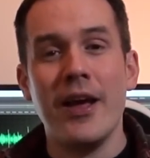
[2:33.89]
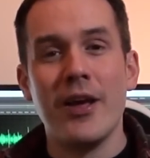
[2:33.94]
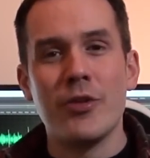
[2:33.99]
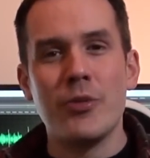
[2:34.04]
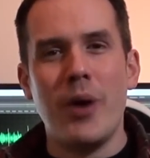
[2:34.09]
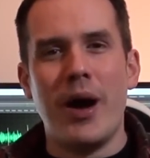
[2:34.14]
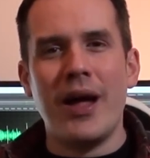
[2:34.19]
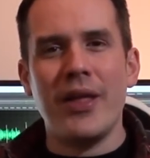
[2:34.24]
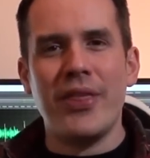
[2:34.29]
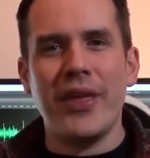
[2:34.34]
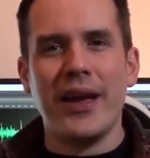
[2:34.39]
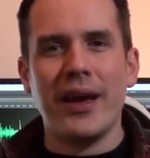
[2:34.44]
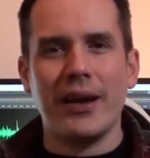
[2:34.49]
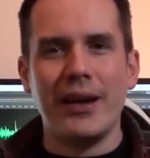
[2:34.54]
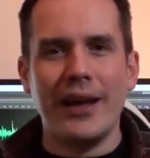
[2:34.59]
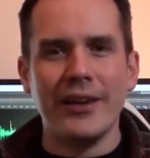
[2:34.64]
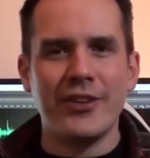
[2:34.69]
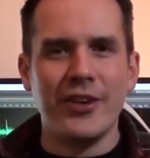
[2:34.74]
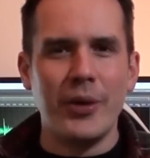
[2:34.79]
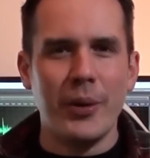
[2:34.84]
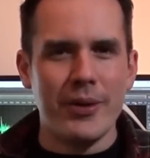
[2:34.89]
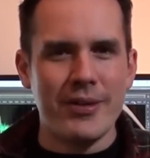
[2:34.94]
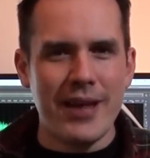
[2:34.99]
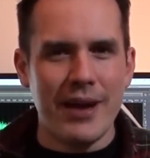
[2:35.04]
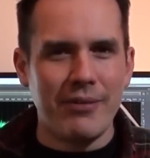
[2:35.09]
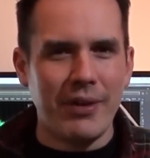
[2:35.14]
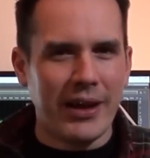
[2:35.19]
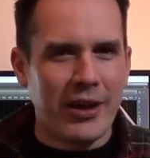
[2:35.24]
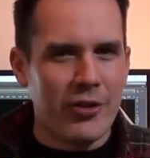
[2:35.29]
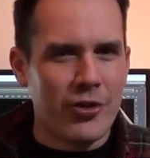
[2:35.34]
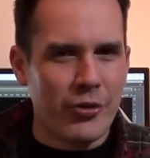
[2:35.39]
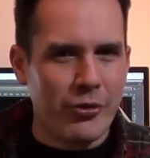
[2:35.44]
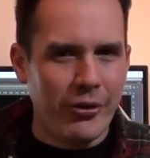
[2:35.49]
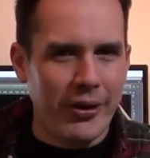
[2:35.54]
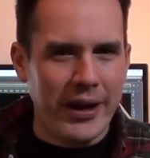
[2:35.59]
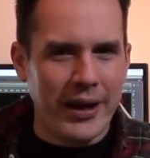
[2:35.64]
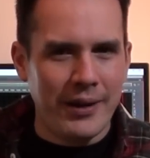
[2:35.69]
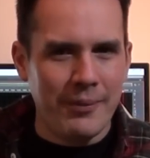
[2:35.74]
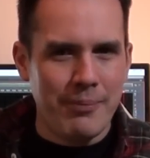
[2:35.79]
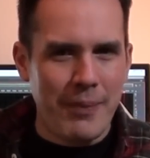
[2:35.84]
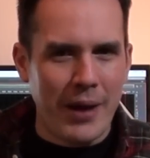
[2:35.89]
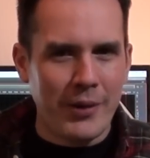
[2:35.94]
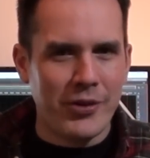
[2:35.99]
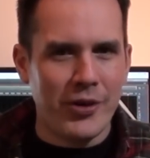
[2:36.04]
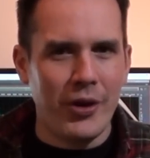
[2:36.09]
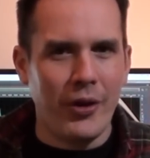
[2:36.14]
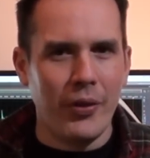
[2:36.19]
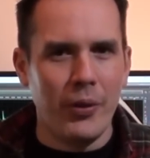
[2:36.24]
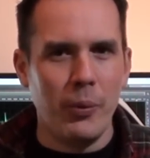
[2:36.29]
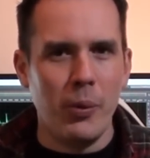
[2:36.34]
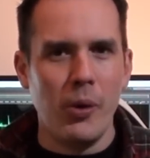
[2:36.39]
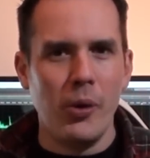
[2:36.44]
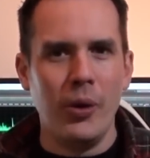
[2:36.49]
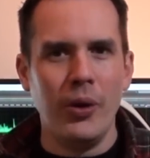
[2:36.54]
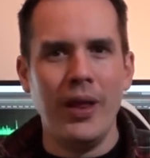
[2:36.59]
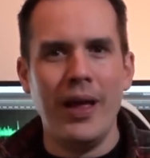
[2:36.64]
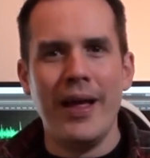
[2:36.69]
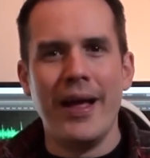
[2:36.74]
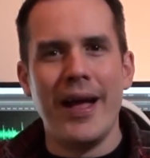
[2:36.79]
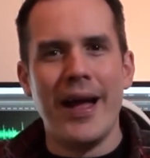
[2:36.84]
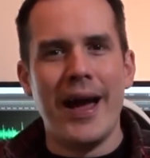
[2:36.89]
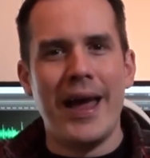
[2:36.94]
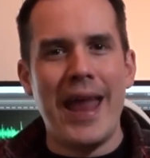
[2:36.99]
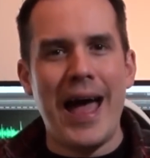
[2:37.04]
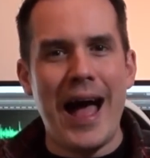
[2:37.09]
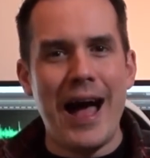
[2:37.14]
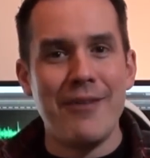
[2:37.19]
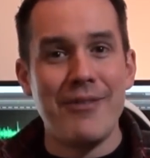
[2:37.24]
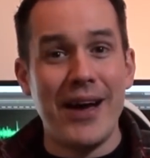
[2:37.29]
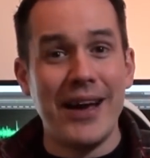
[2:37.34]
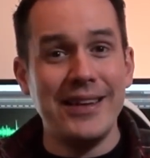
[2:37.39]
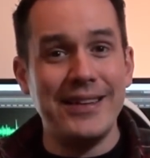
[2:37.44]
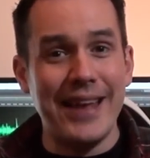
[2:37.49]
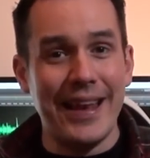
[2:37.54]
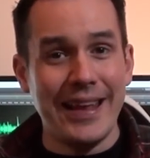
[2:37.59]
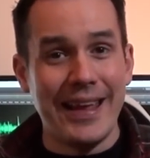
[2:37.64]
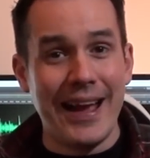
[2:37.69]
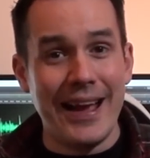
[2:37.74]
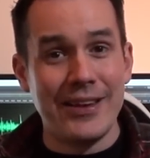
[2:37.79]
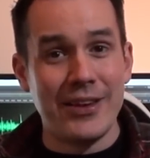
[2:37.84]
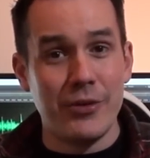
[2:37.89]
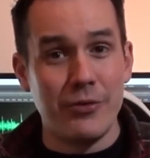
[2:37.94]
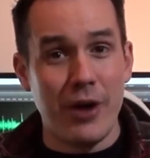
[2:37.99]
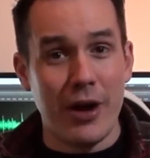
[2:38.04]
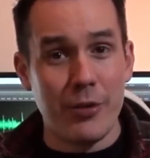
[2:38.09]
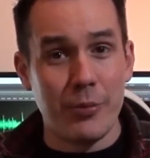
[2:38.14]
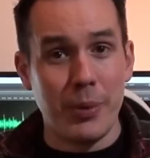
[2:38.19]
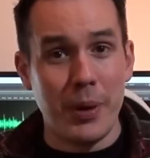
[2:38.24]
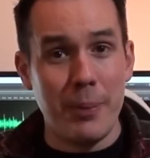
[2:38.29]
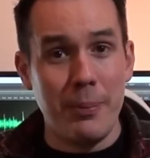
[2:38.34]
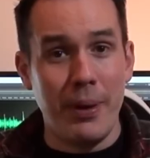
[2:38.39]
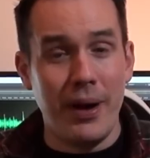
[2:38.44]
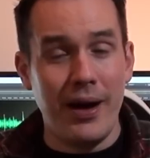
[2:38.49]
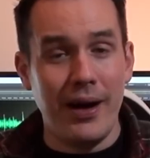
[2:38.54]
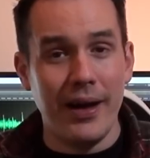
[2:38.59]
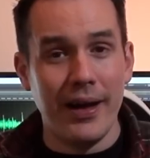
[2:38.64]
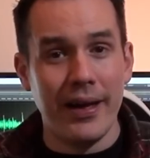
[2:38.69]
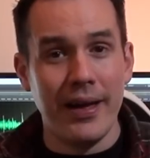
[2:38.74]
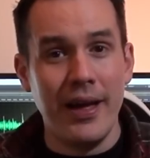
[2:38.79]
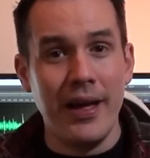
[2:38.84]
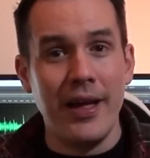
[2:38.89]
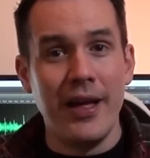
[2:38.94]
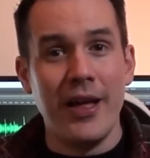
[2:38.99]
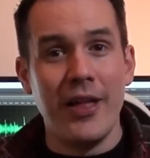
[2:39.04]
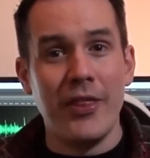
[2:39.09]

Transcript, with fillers: So what I think I'd like to do is have like a screen mounted on the wall and have a dedicated Raspberry Pi